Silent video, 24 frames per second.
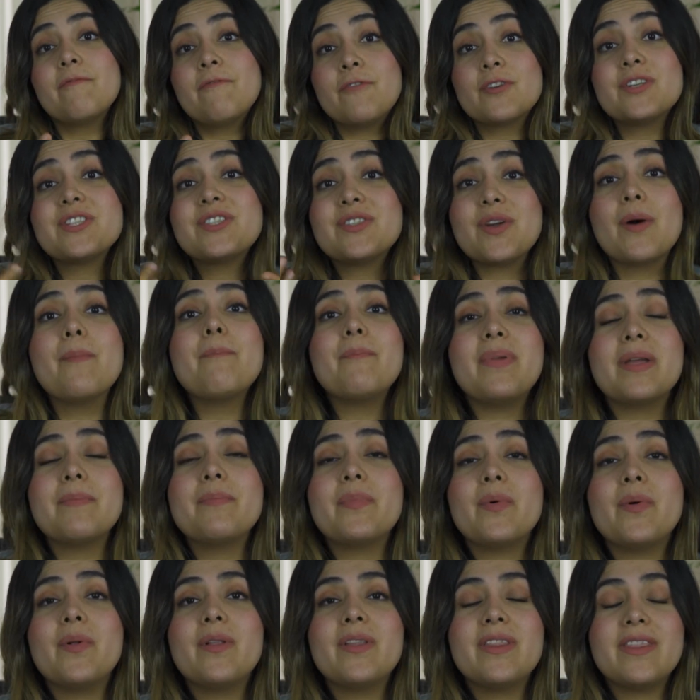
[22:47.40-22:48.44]
For some
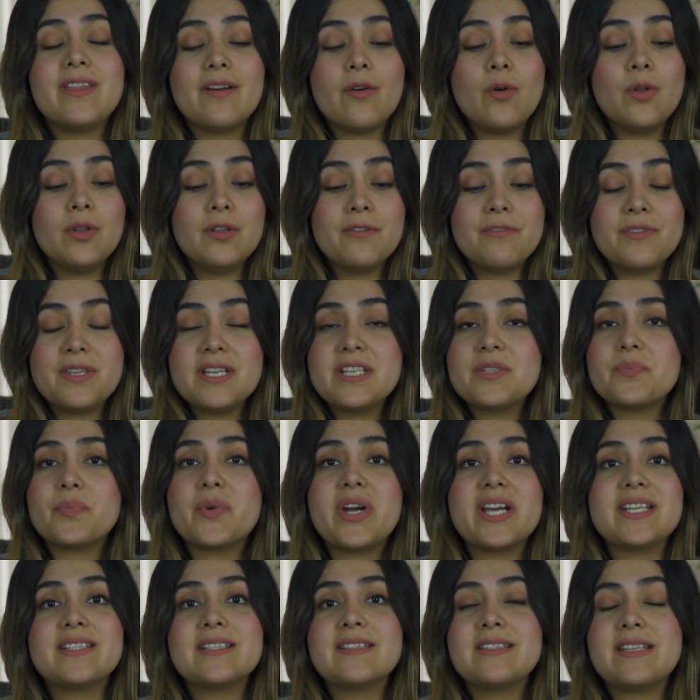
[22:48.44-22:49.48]
people, all of these
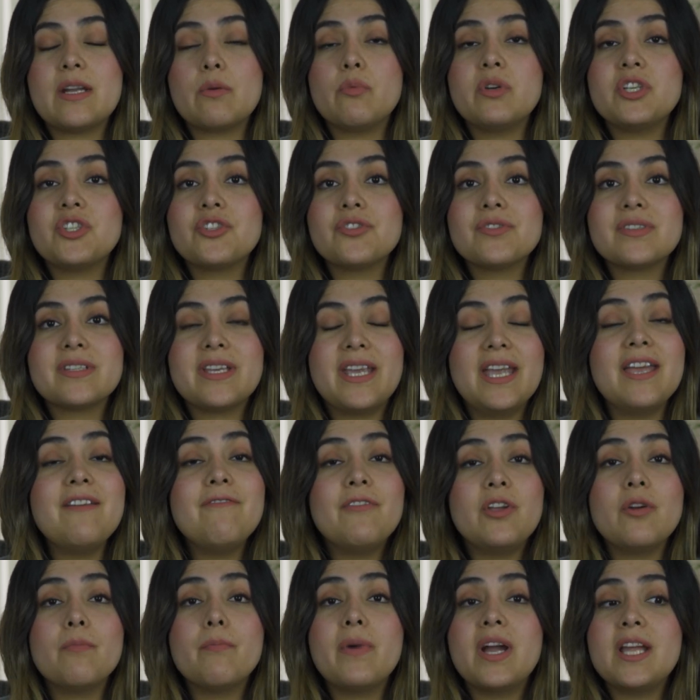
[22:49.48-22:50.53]
prices that we just
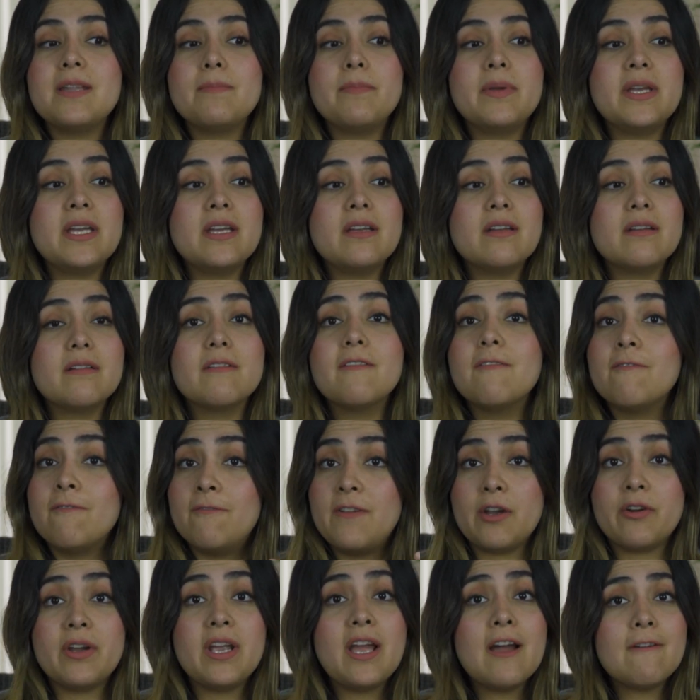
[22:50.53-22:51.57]
gave you might be
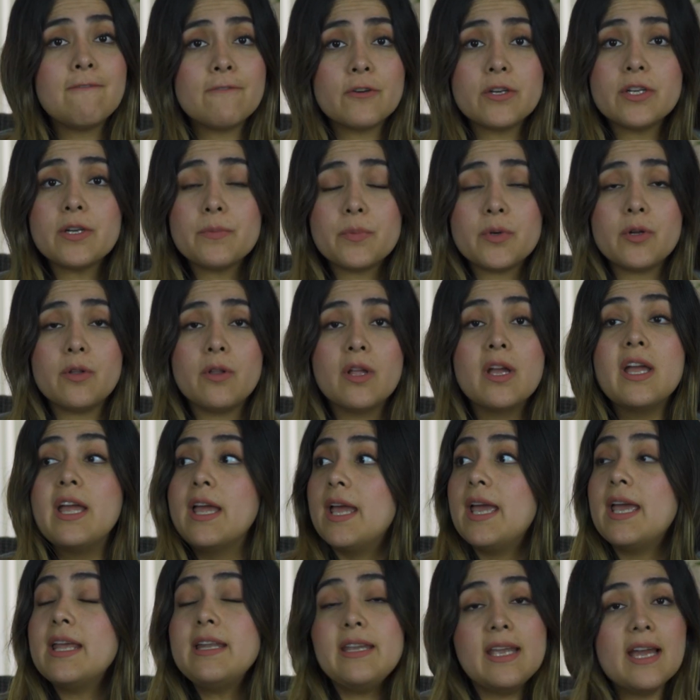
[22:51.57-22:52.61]
very affordable.
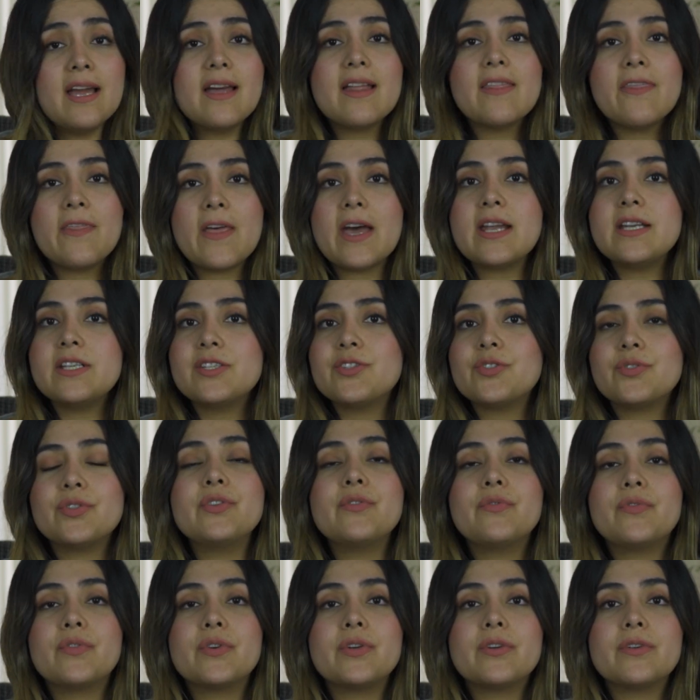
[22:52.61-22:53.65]
And yeah, that is
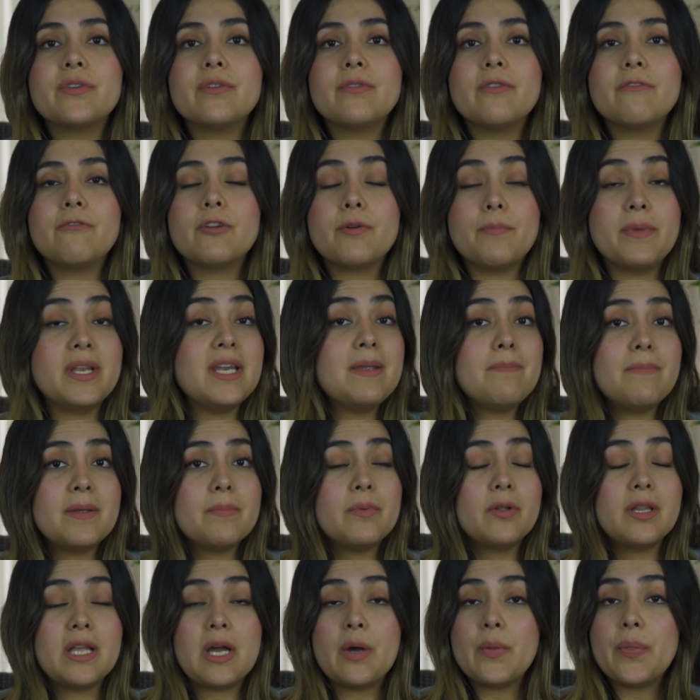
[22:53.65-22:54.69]
true. For many
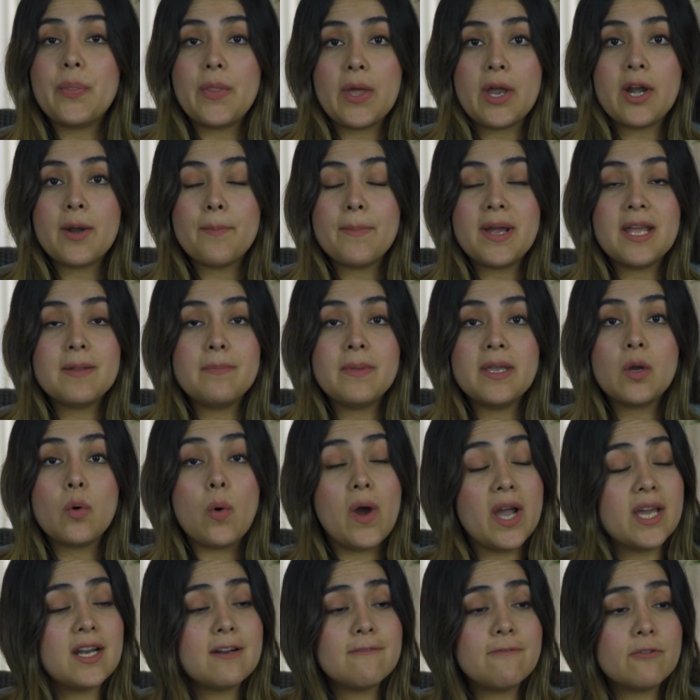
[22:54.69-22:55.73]
people out there, might be
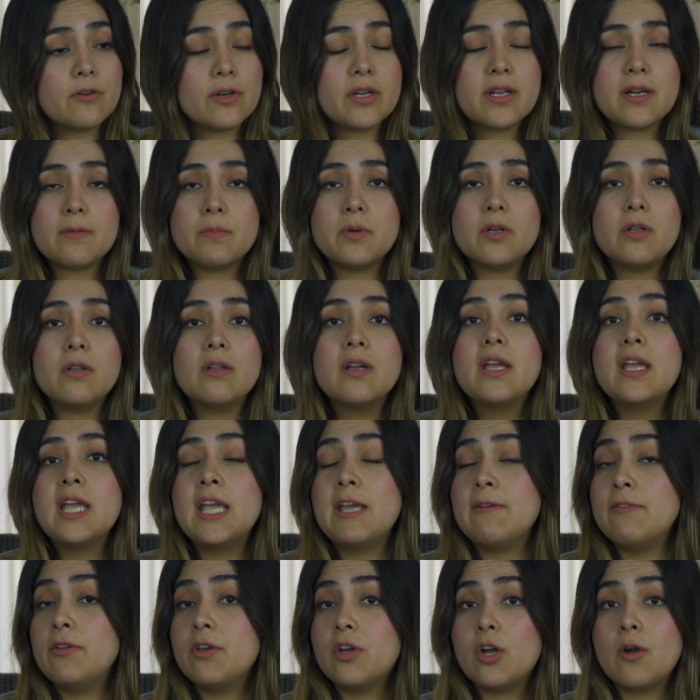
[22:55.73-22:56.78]
quite affordable
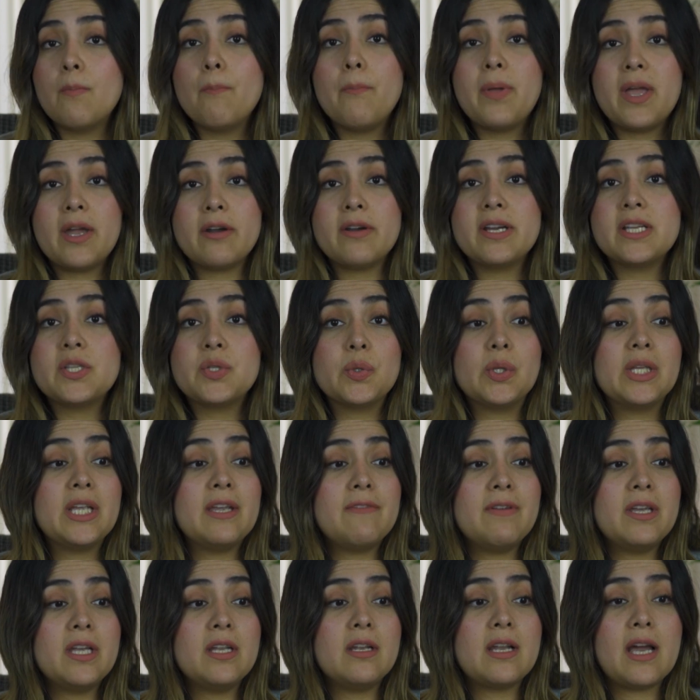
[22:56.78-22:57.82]
if you compare it to
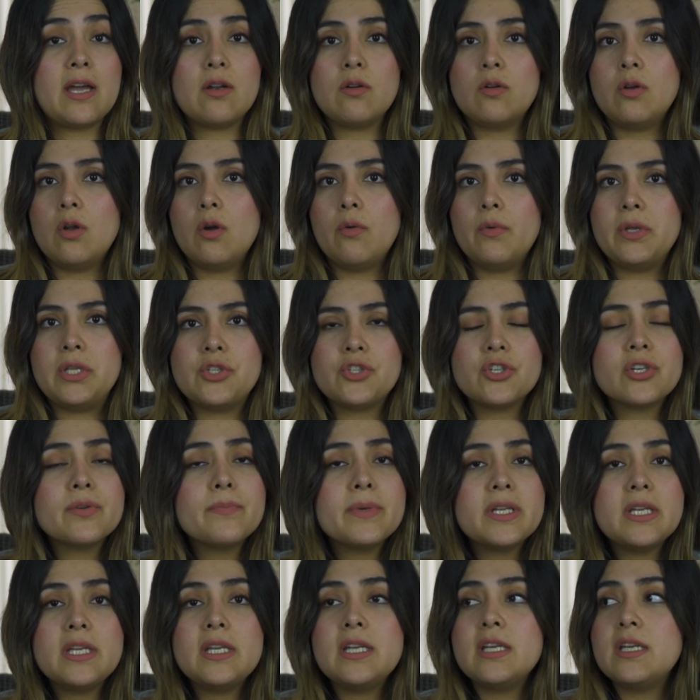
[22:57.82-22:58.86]
living, I don't know, in
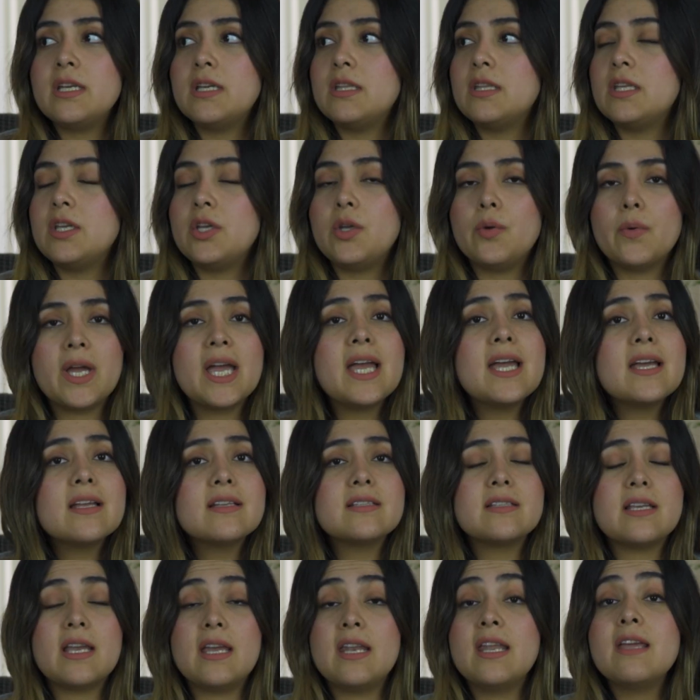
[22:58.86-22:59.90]
Germany, in the
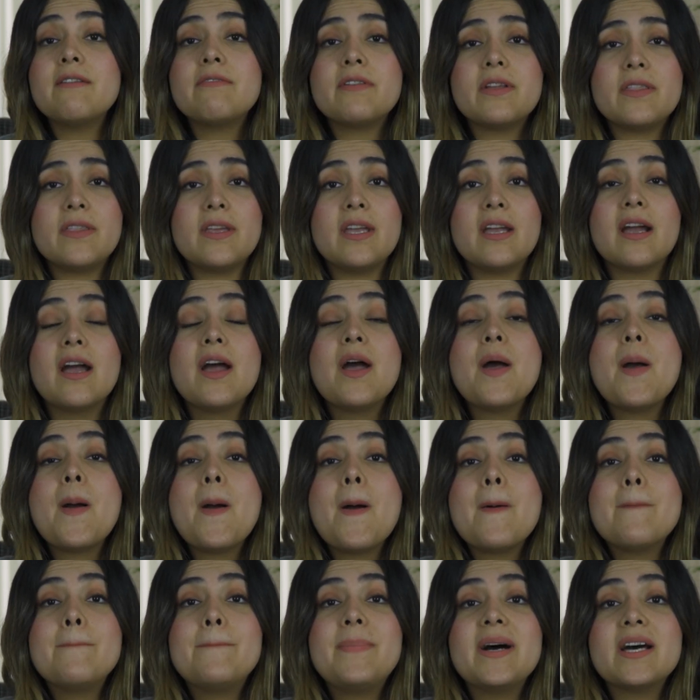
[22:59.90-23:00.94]
US and everything.
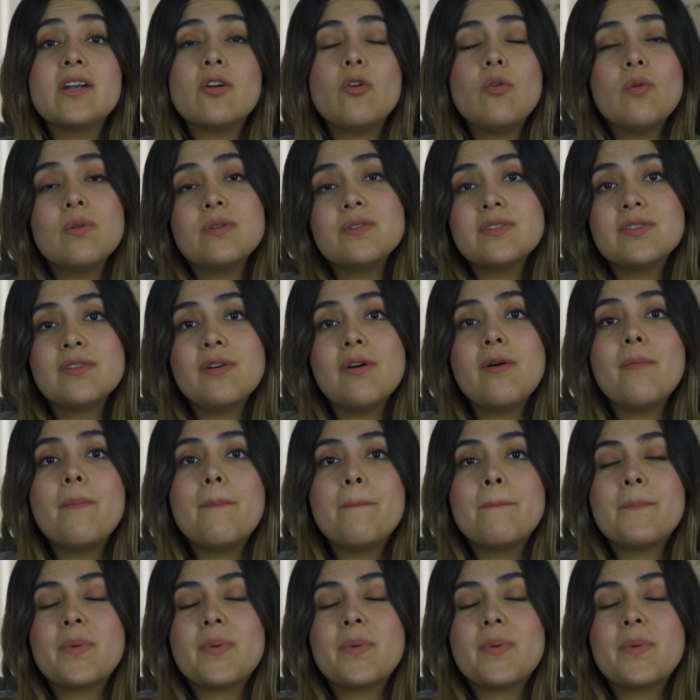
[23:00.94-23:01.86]
But also